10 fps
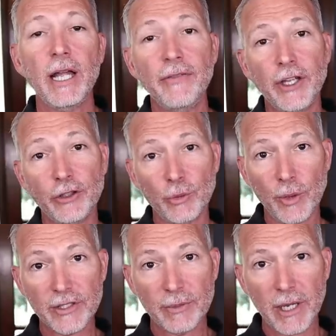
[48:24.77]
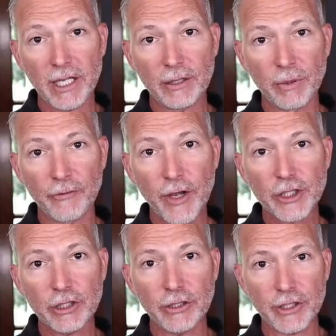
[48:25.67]
And then your resume and the
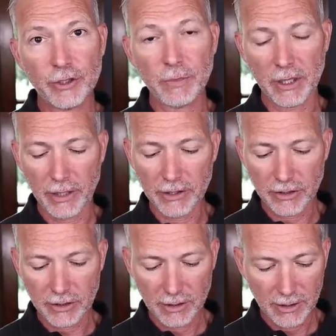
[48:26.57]
professional experience.